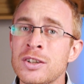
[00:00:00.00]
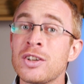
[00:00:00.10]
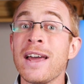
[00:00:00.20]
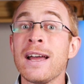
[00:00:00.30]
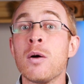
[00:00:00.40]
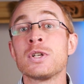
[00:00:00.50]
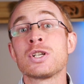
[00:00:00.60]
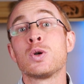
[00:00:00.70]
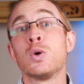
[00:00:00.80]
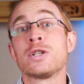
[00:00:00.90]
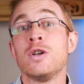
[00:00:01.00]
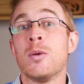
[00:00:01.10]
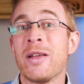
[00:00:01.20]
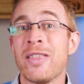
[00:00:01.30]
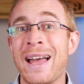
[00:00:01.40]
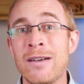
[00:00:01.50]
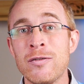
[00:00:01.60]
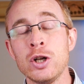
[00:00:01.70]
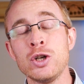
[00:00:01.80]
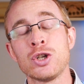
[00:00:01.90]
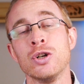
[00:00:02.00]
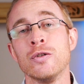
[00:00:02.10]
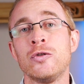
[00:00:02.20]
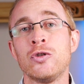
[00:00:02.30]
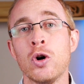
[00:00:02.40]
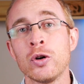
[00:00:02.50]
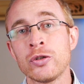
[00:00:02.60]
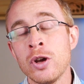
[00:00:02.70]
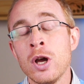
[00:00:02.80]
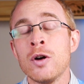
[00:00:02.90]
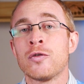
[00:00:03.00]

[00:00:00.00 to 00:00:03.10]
Today I want to talk to you about the evolution of dogs